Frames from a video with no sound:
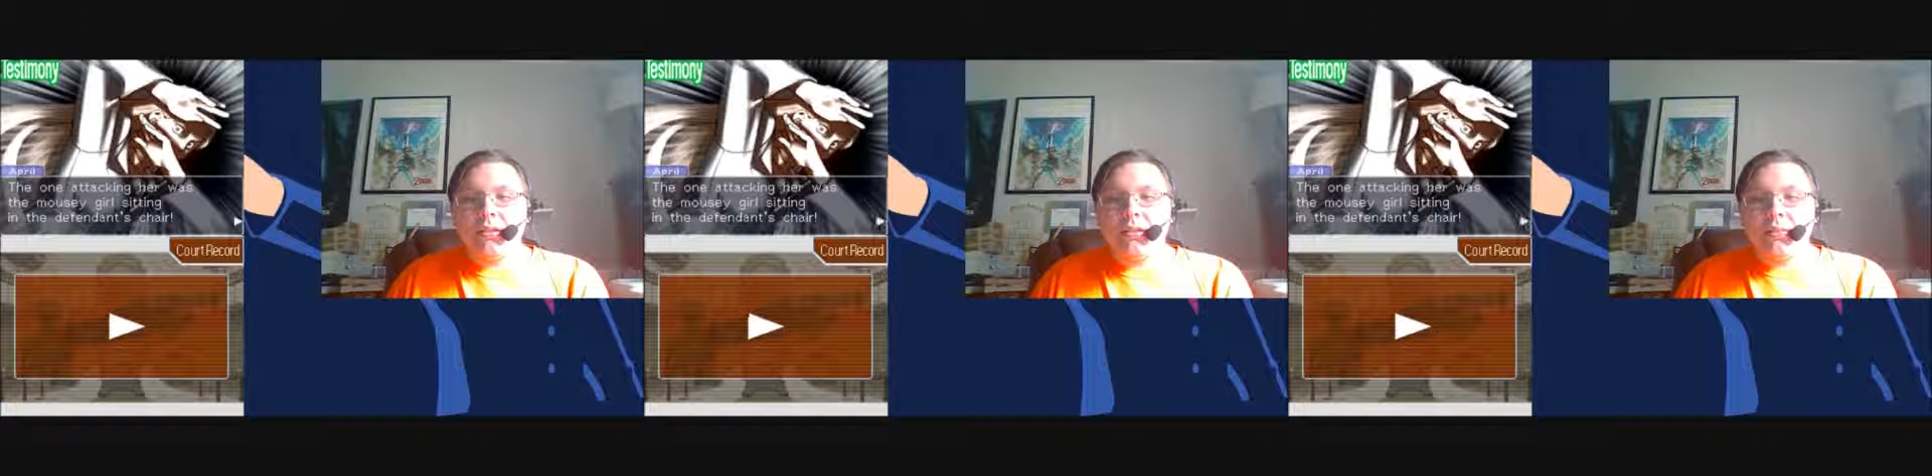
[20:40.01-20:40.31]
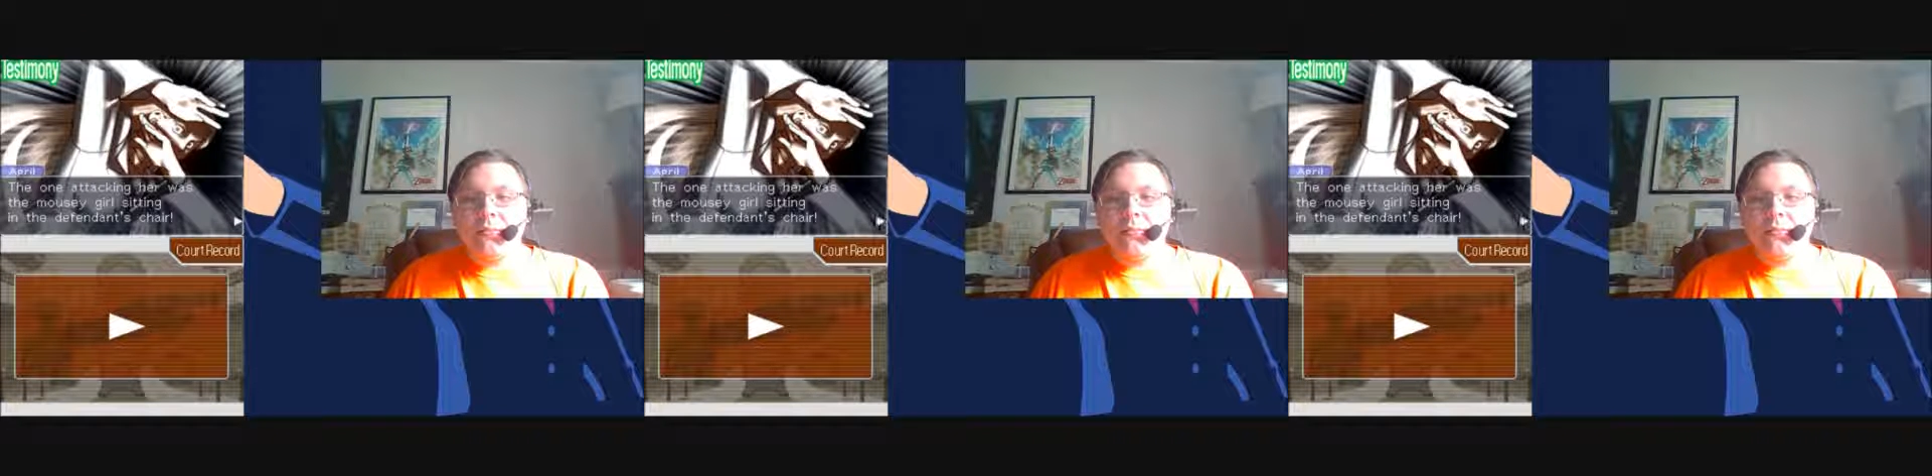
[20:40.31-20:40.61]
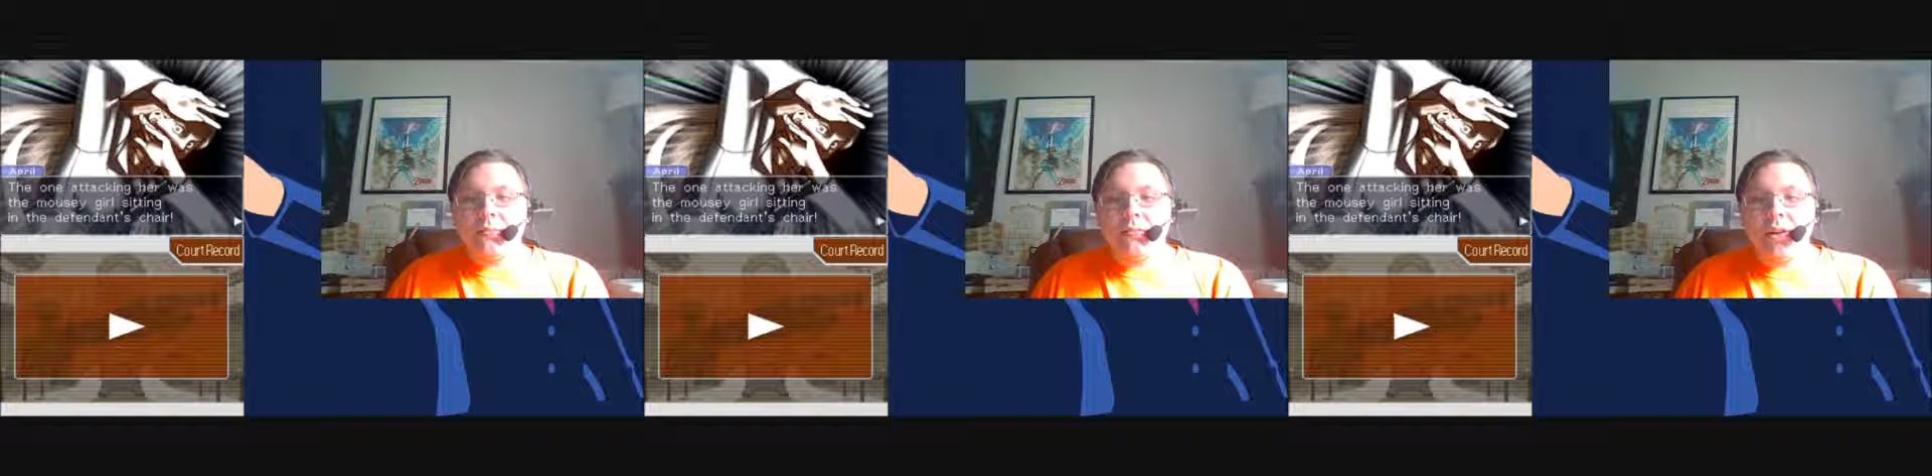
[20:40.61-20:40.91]
the
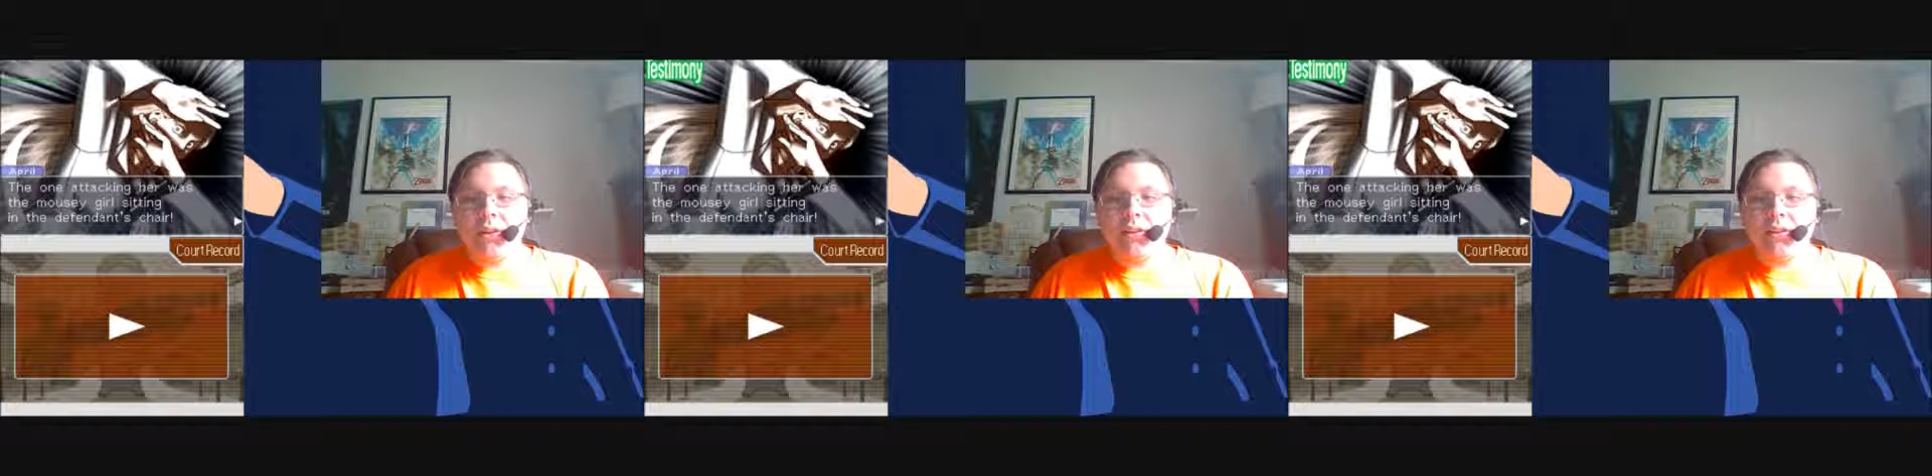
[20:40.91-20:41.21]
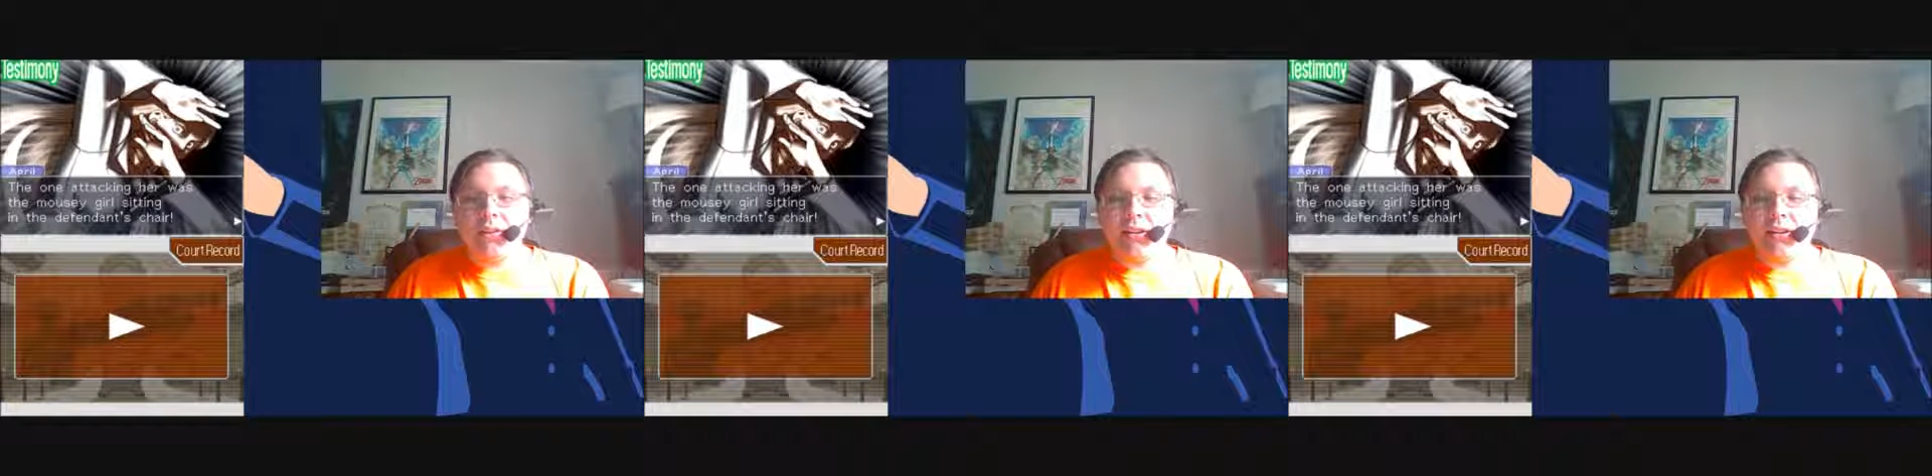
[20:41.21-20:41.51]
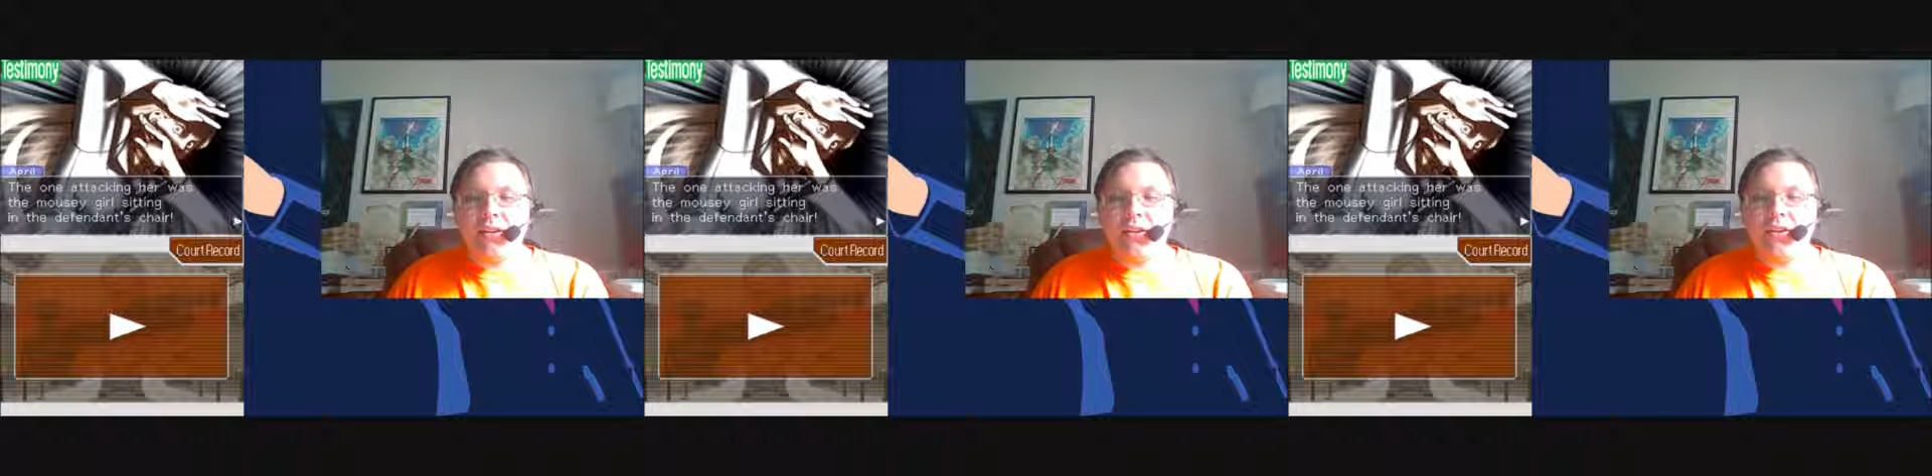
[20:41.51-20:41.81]
Mosley
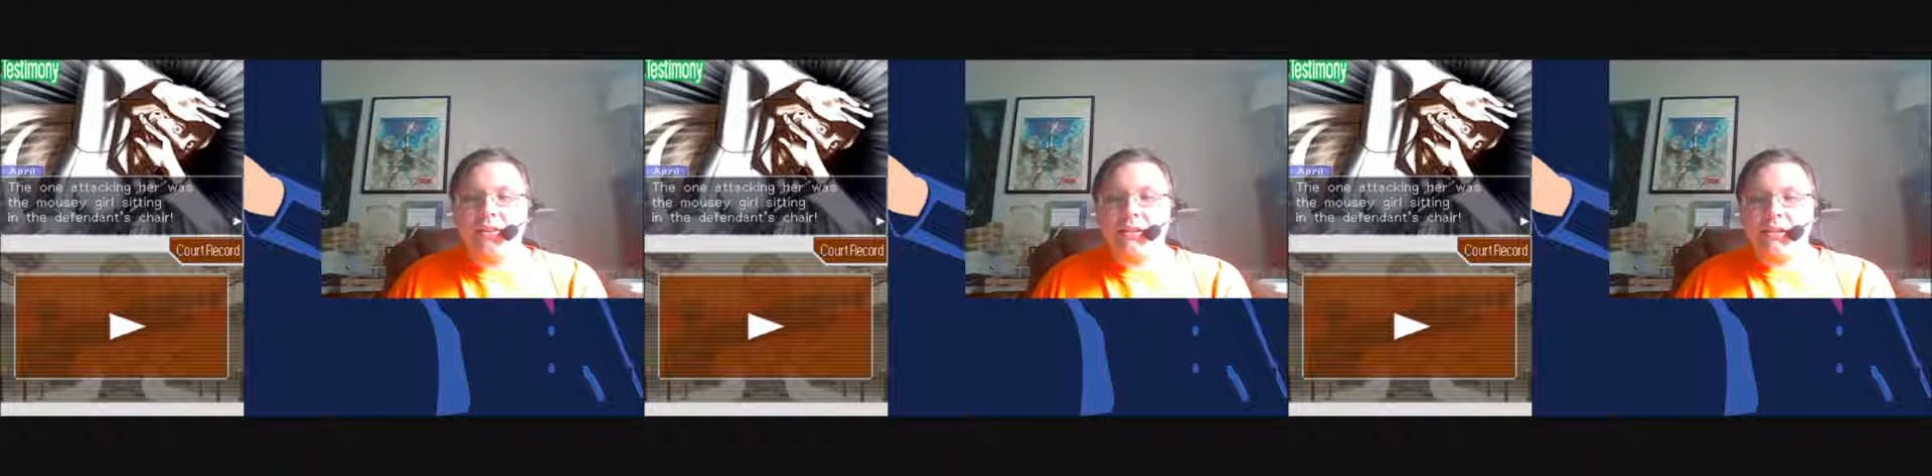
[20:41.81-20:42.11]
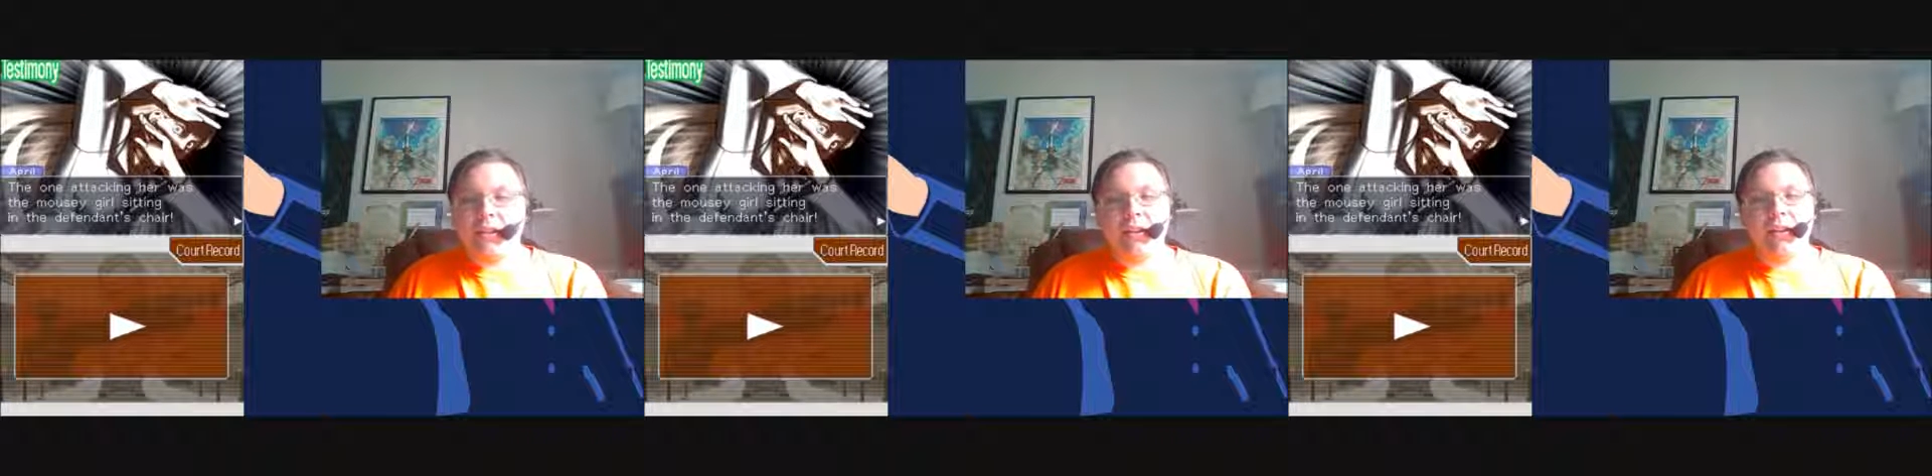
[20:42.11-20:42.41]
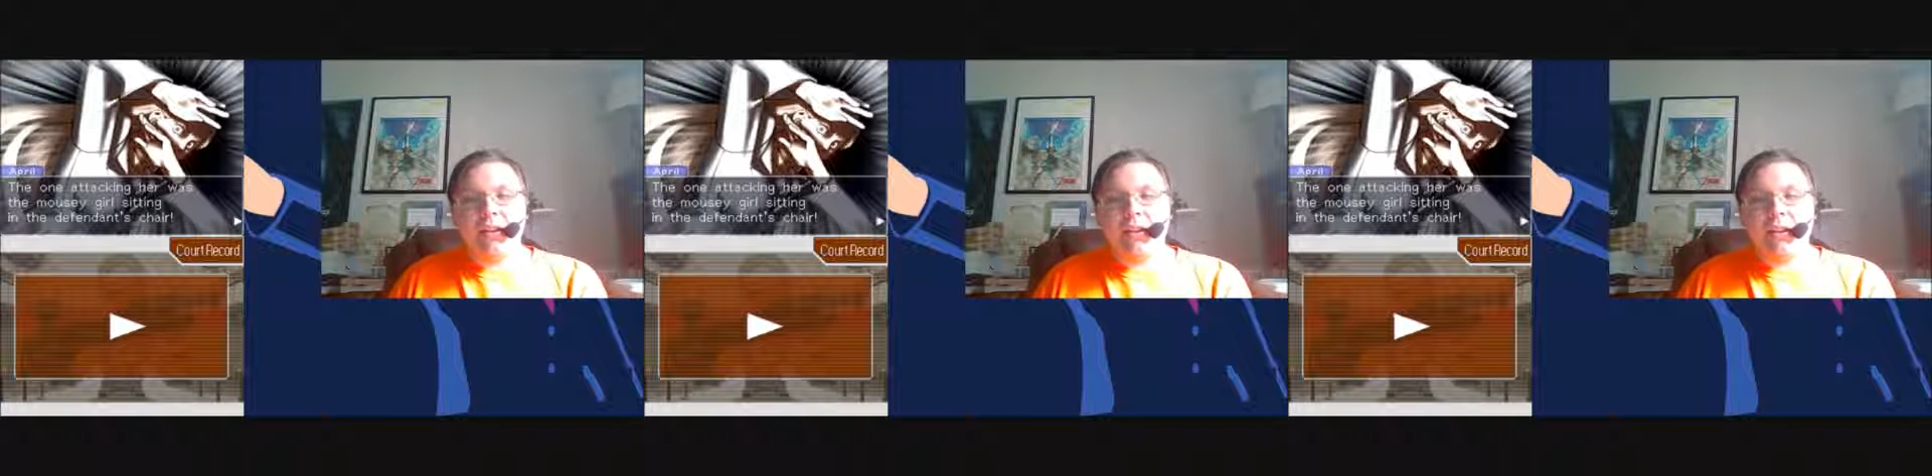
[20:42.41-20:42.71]
girl sitting